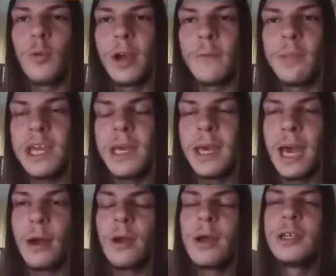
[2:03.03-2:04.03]
want to peek
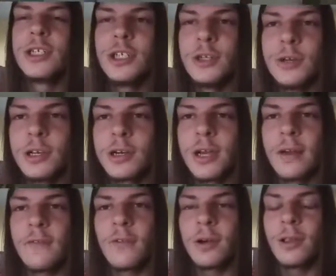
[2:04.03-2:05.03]
out, shoot your
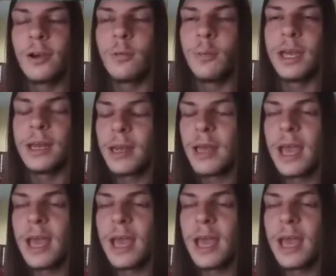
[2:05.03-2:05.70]
gun for a little bit,